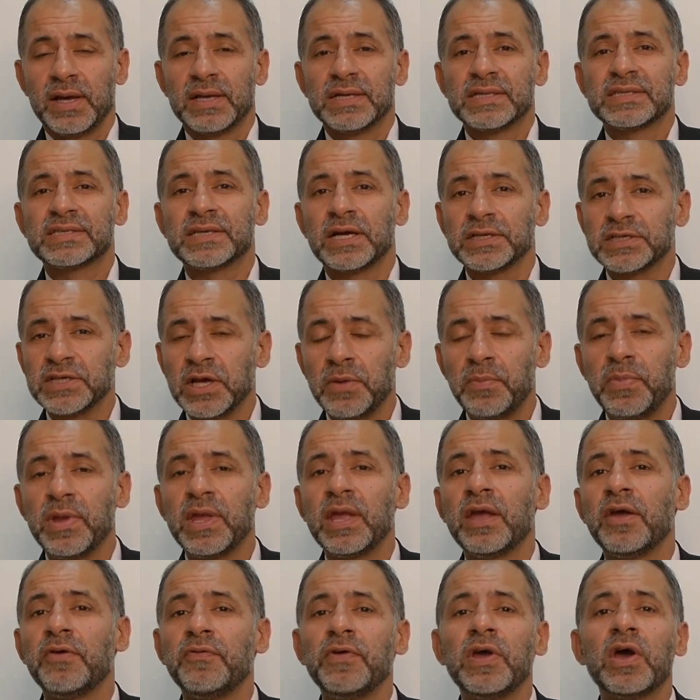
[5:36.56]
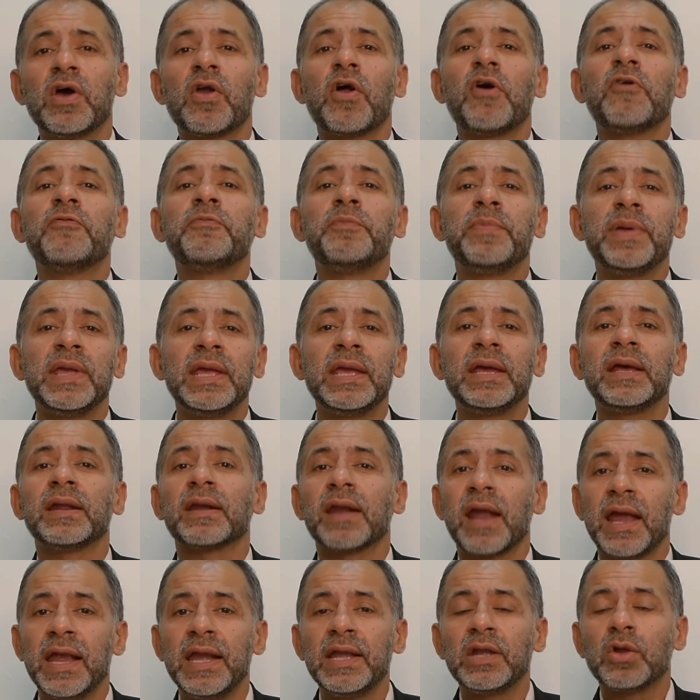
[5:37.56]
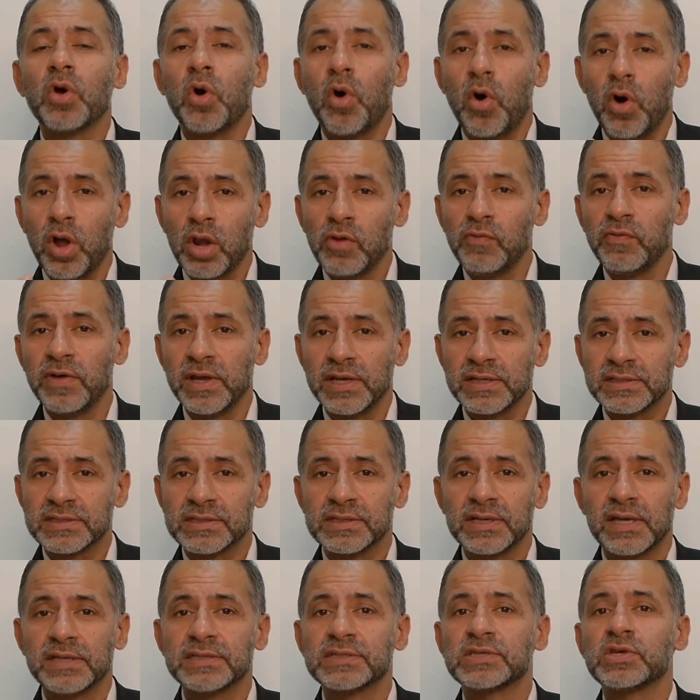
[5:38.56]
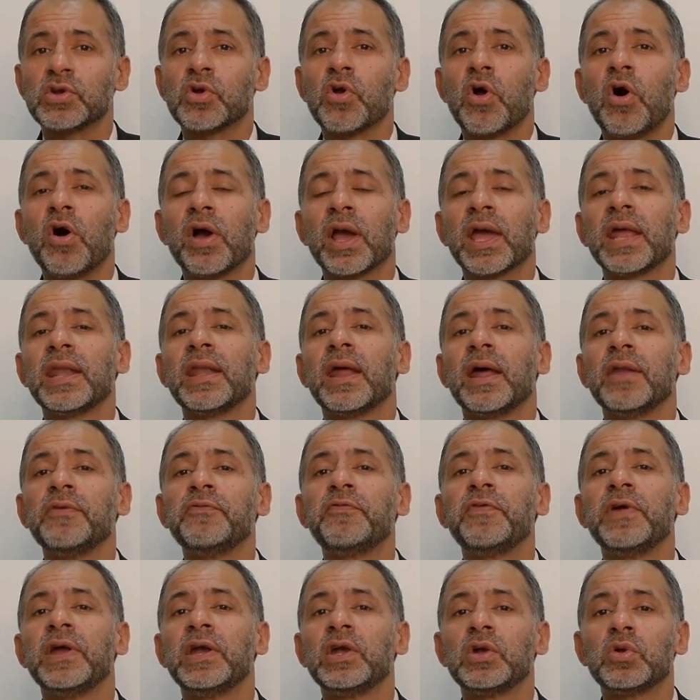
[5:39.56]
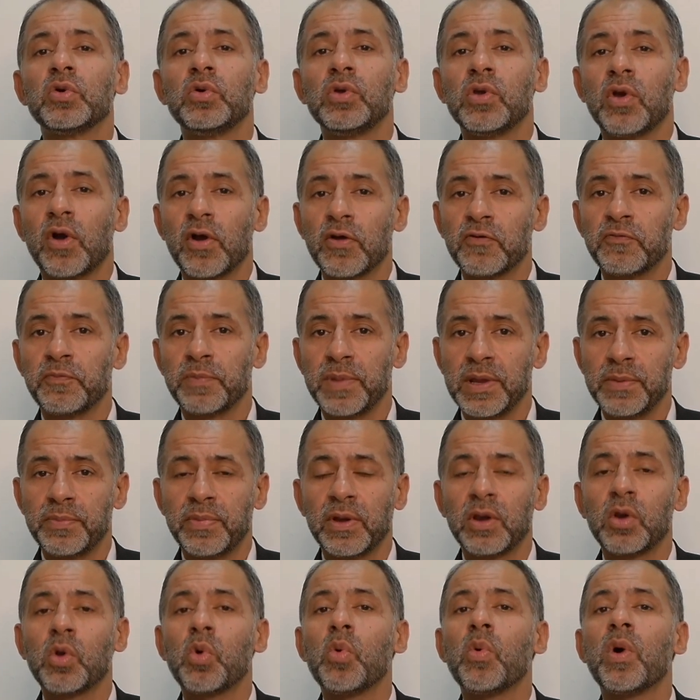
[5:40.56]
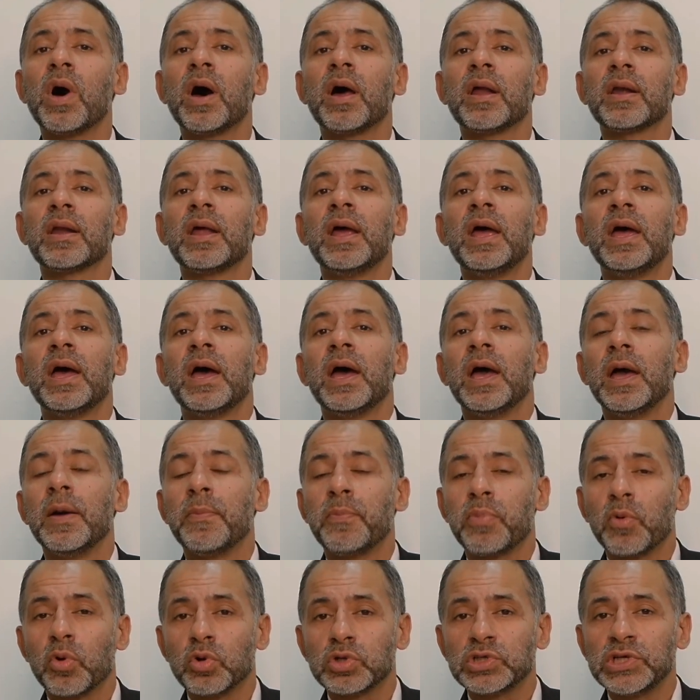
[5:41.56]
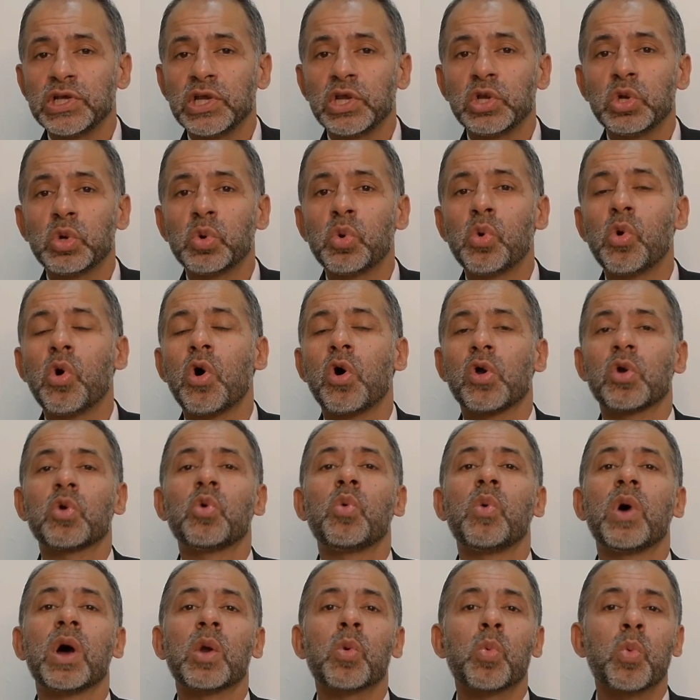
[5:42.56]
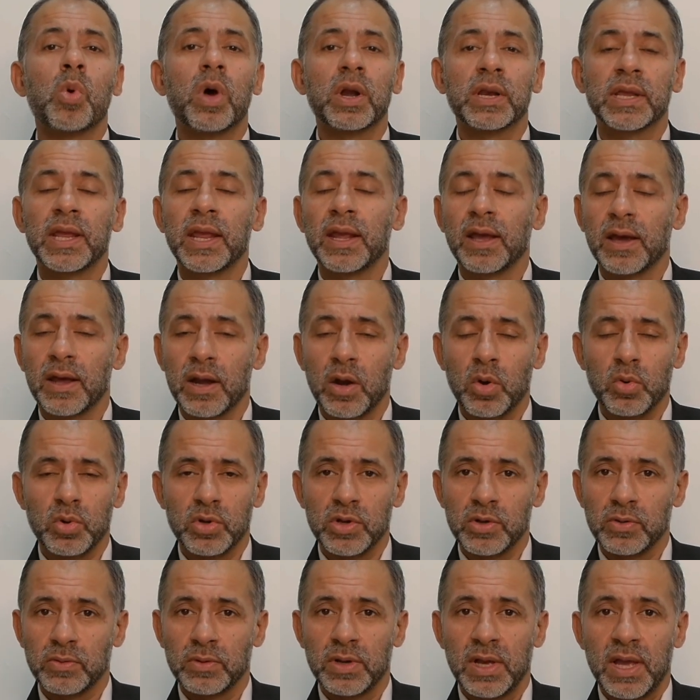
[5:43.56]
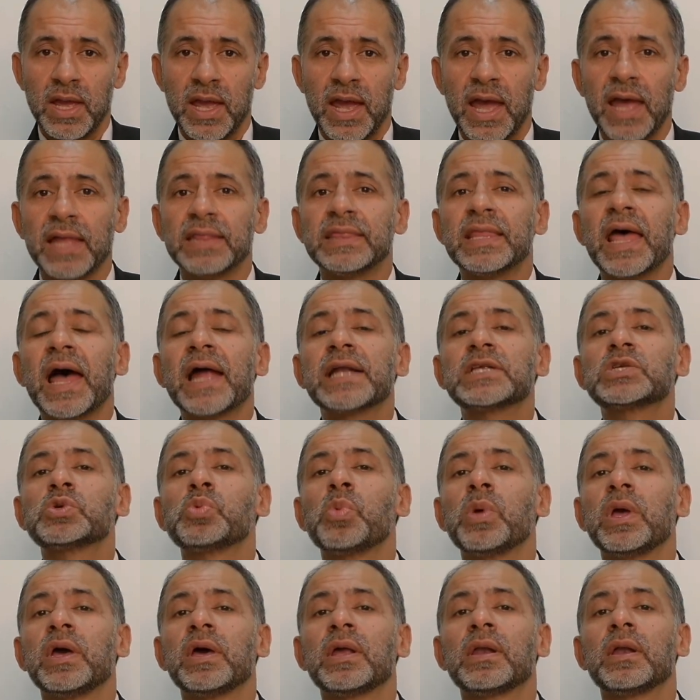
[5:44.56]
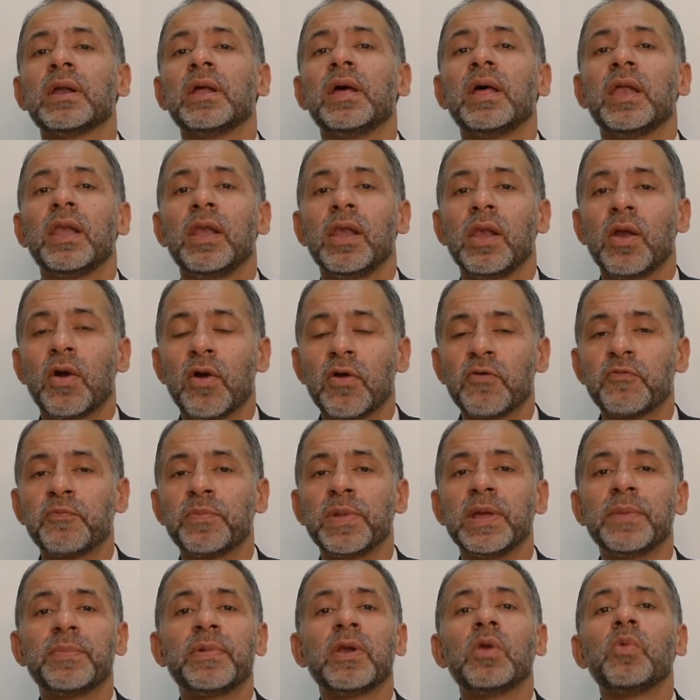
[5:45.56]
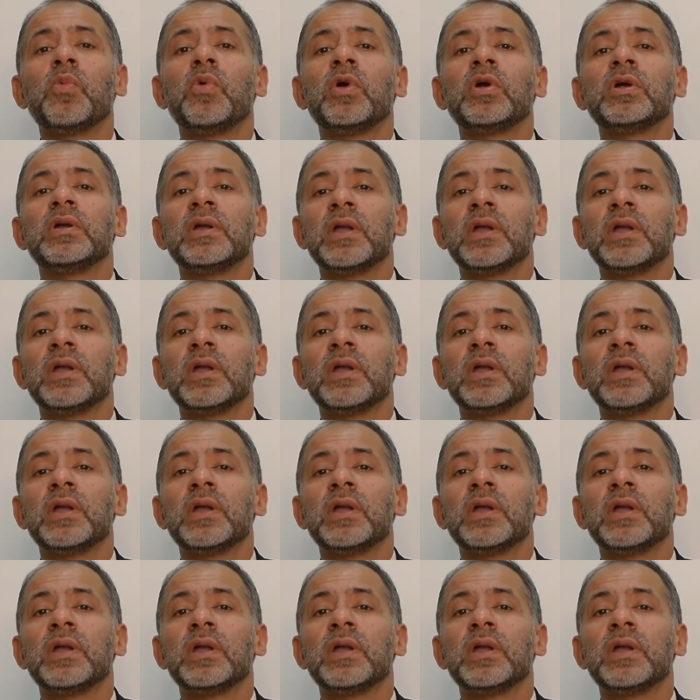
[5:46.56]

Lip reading: Such a behavior of being right always is wrong and unfair to a lot of people who are approaching you or who are working around you. And that's where a lot of people would